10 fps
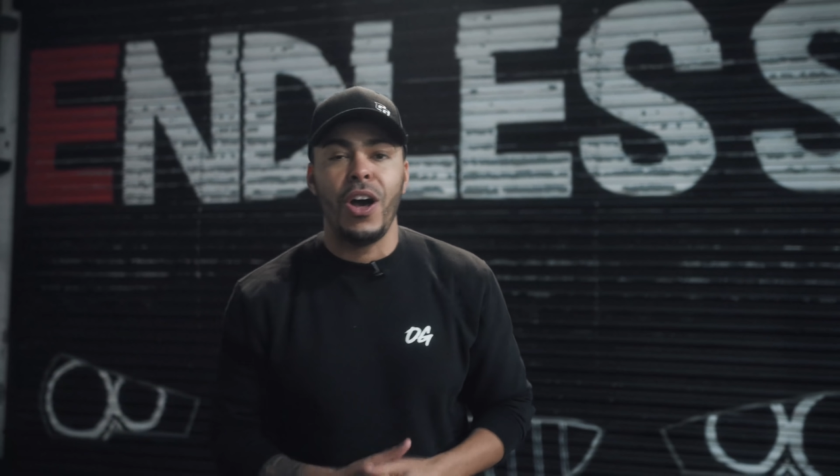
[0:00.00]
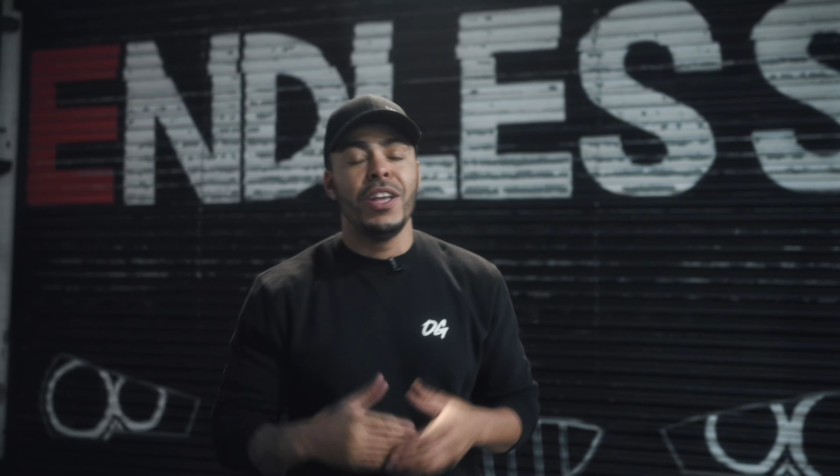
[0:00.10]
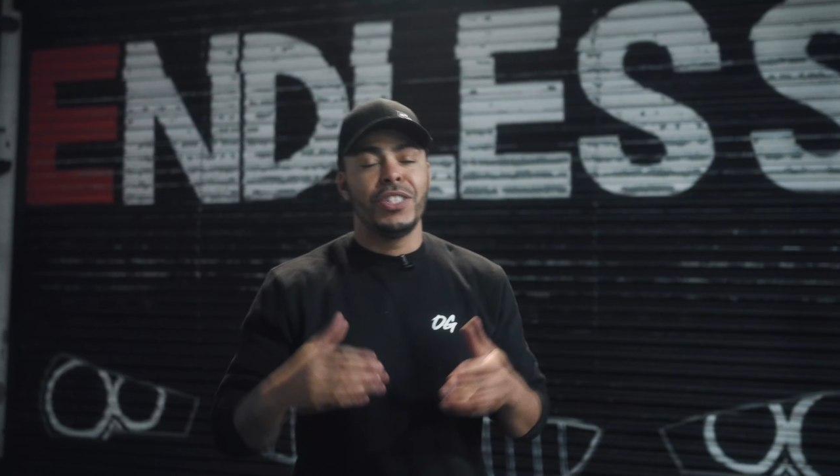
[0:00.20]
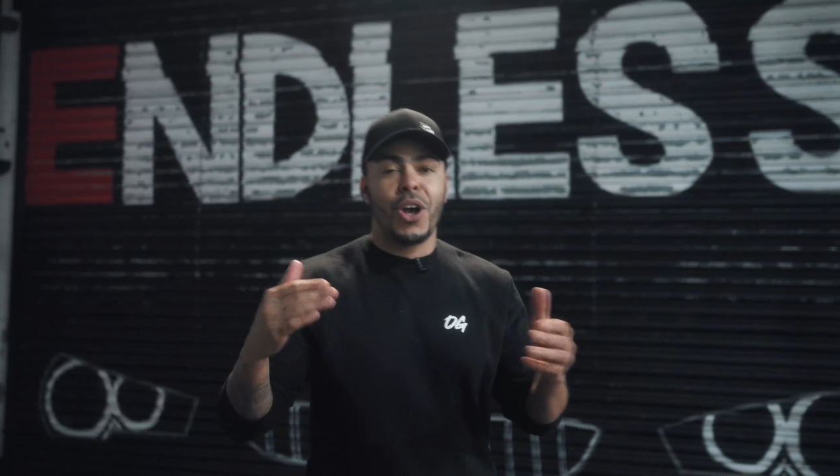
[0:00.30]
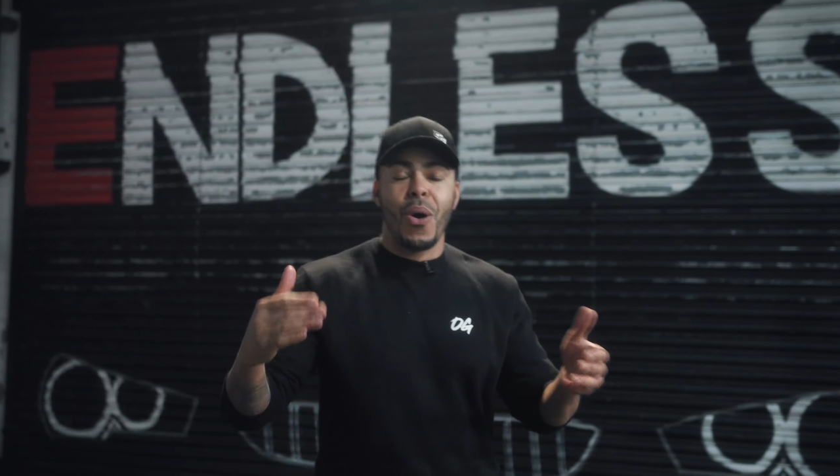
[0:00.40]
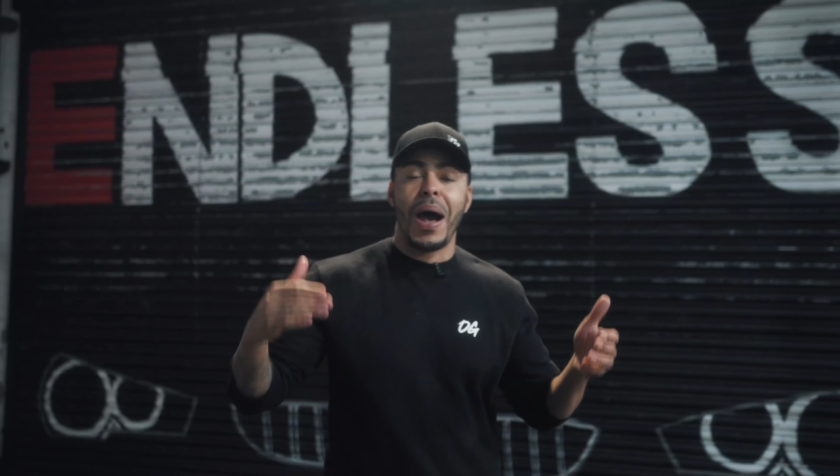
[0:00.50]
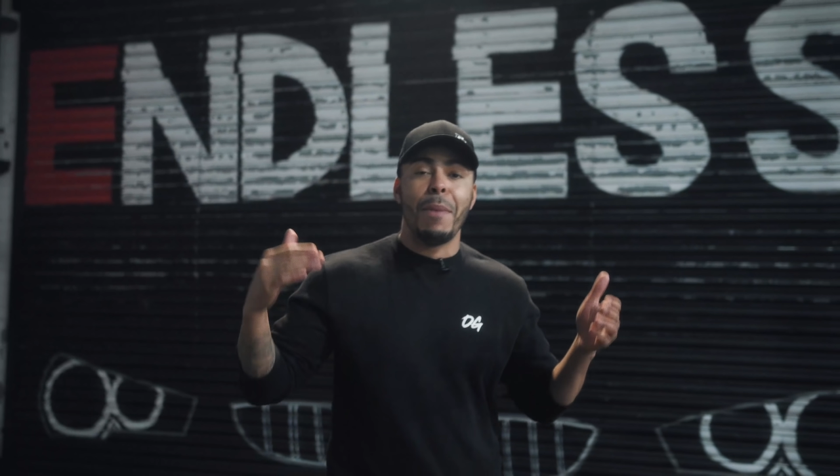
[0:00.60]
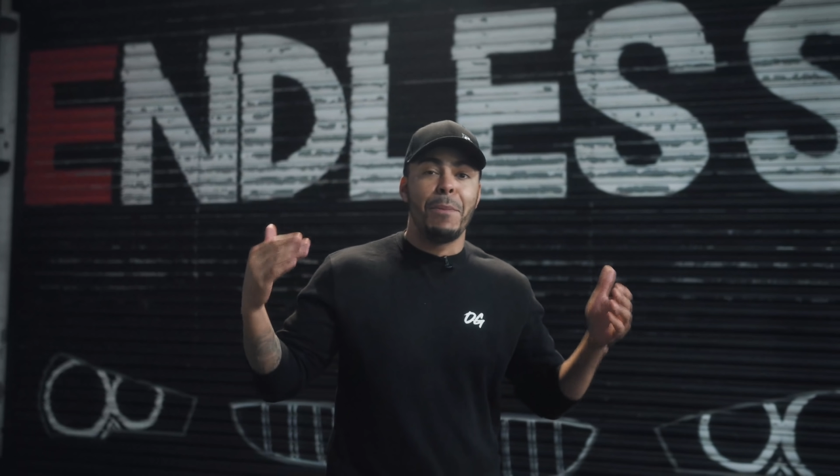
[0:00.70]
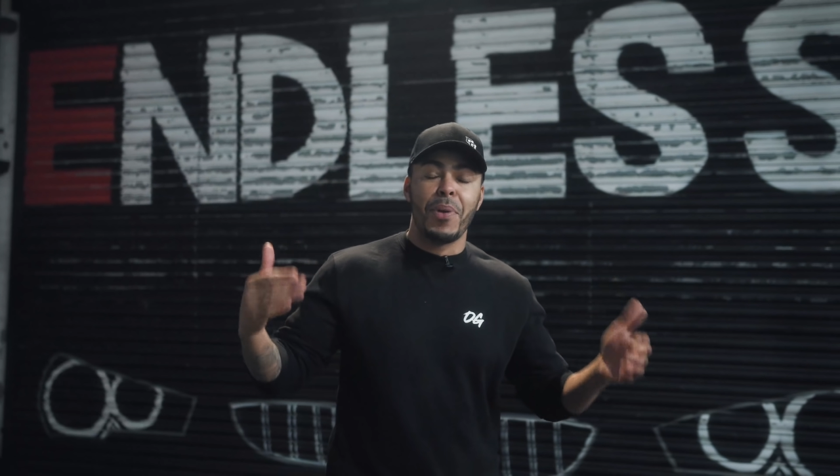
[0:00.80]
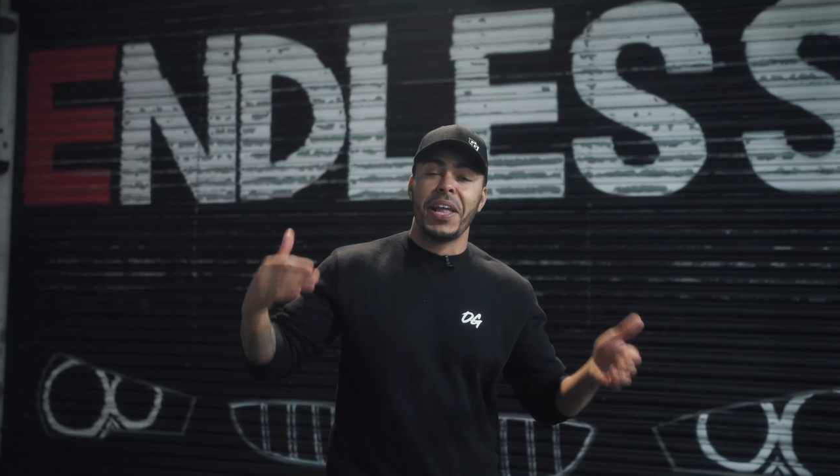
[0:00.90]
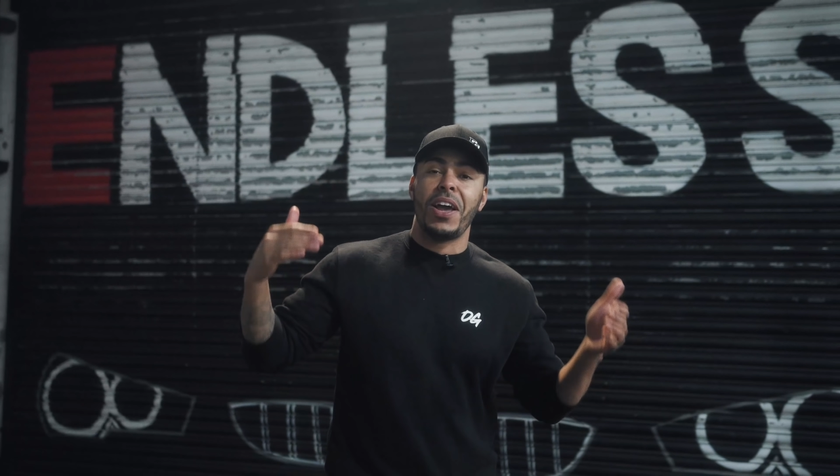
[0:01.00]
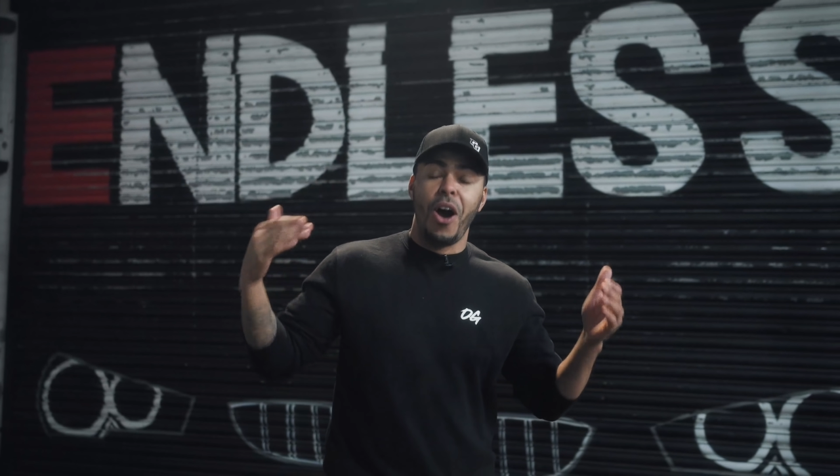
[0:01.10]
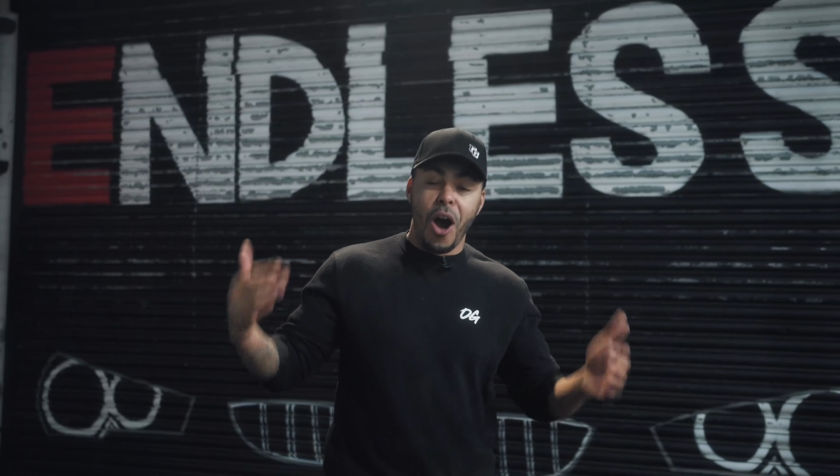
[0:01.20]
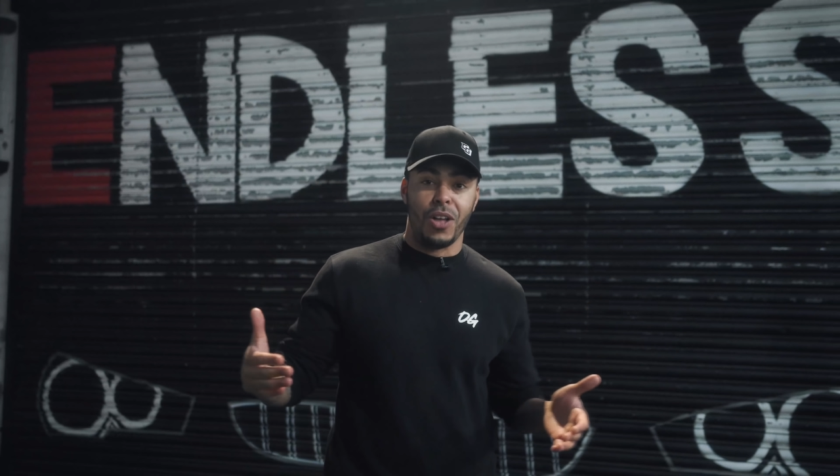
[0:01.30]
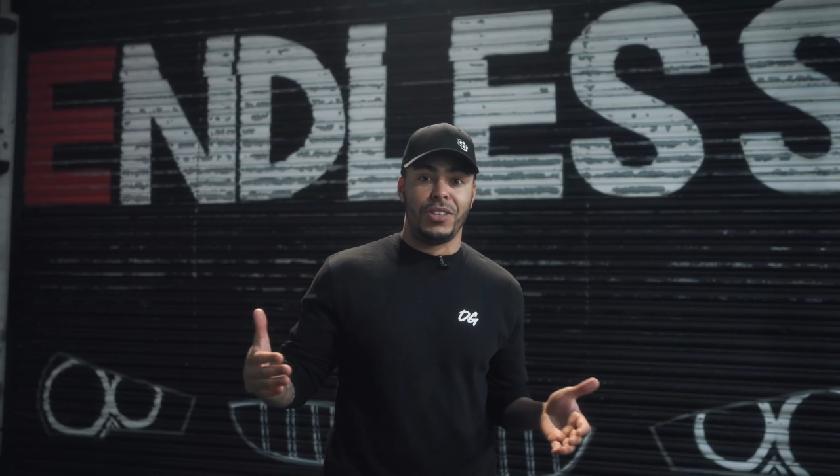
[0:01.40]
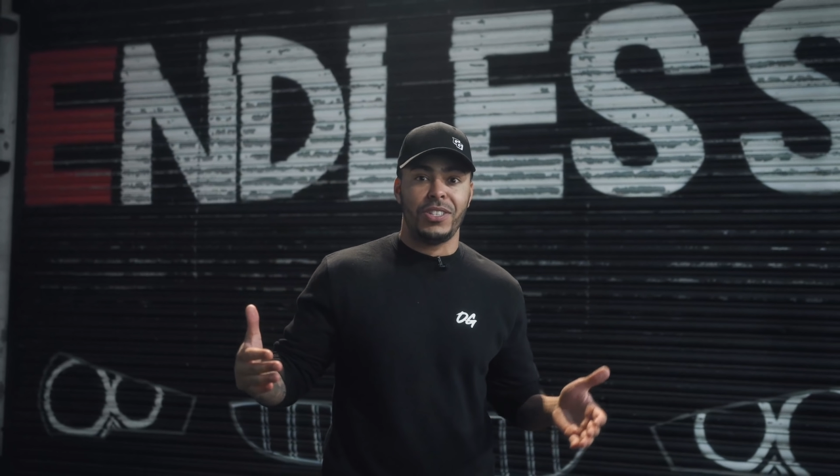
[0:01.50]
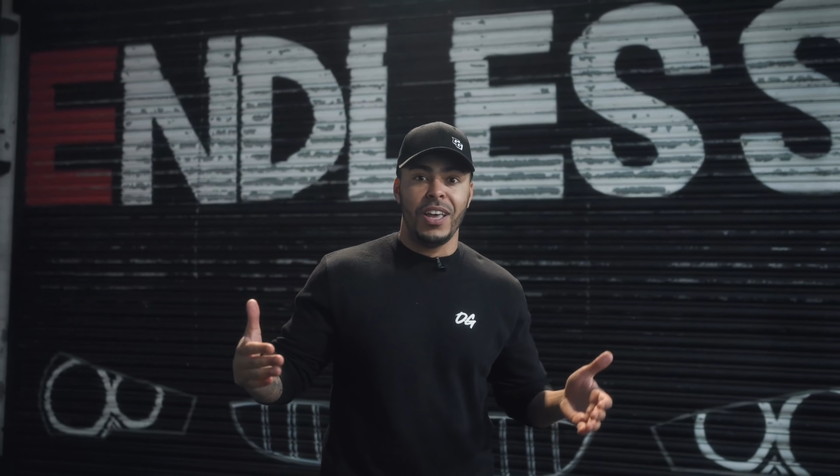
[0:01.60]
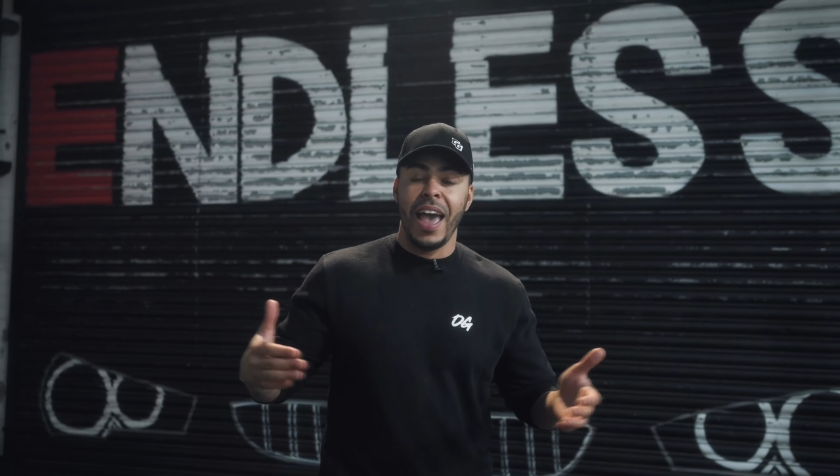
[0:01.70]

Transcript: to go out and break hearts.